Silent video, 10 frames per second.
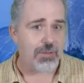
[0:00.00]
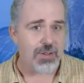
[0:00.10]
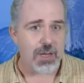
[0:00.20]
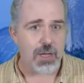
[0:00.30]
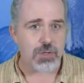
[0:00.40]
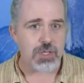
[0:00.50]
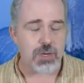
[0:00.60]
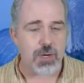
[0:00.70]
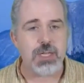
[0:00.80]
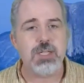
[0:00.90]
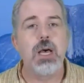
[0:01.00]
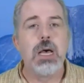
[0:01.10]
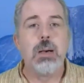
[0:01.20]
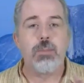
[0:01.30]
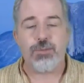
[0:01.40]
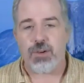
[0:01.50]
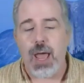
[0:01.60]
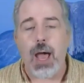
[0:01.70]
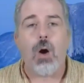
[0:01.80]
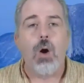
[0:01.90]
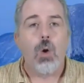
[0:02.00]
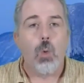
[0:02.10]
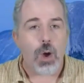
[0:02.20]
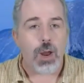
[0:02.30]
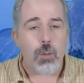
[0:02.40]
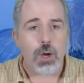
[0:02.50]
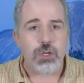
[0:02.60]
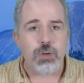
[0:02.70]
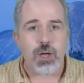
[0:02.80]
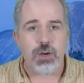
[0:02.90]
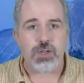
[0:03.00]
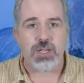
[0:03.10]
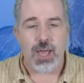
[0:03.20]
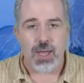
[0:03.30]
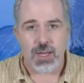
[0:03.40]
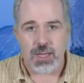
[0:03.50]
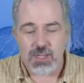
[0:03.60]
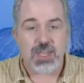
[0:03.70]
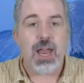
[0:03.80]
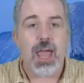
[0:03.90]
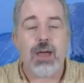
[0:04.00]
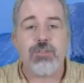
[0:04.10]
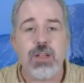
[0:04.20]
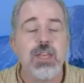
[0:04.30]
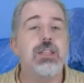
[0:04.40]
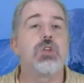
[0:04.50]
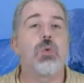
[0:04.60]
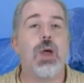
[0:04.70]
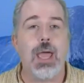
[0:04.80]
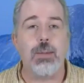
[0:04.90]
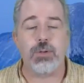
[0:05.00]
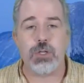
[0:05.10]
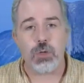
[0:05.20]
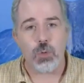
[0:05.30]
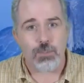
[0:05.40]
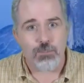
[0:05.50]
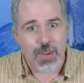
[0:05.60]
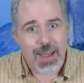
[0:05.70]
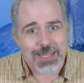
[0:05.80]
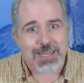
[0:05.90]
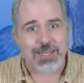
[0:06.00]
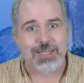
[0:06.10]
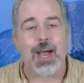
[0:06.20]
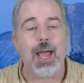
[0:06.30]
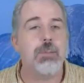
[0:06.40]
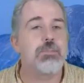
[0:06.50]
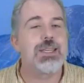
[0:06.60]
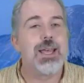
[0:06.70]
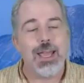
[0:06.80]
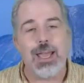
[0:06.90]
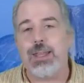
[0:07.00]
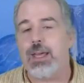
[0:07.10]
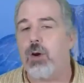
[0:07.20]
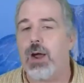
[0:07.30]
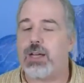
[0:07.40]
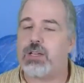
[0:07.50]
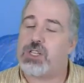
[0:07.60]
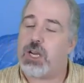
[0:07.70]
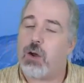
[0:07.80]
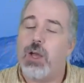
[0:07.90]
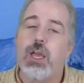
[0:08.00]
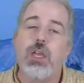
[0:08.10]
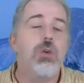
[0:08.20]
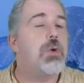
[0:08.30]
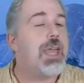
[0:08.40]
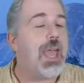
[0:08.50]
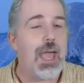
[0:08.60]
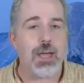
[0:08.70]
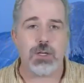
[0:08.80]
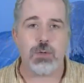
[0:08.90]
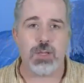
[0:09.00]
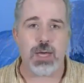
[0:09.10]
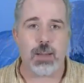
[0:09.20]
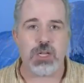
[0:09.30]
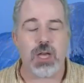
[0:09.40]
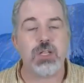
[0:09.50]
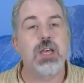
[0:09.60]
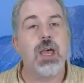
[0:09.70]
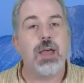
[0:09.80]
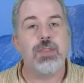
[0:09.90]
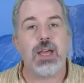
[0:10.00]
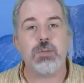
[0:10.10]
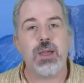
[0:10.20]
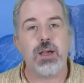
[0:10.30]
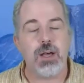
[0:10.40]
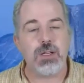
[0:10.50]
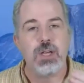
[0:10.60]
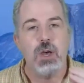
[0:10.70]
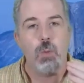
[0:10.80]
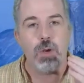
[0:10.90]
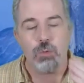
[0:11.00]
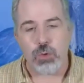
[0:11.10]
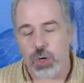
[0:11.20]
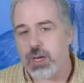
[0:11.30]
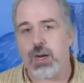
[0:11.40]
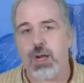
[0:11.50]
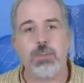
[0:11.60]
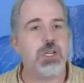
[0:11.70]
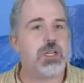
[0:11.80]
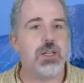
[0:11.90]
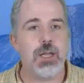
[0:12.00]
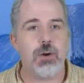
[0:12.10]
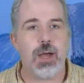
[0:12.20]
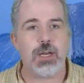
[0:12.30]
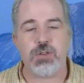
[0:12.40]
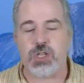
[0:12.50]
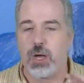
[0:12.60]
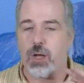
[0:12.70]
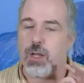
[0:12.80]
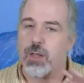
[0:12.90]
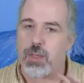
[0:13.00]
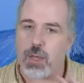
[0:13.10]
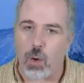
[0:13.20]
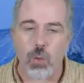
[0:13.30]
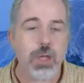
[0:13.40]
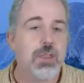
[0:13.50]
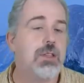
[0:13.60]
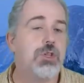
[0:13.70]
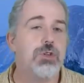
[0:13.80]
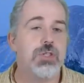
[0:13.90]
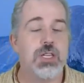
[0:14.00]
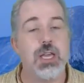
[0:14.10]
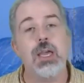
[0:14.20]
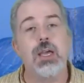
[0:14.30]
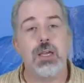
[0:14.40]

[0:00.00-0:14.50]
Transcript: video series. But for now, what I want you to understand is that everything that you were able to do with basic types in the interactive shell, you can't do with objects. And that's because when you look at an object in the interactive shell, the only thing that you see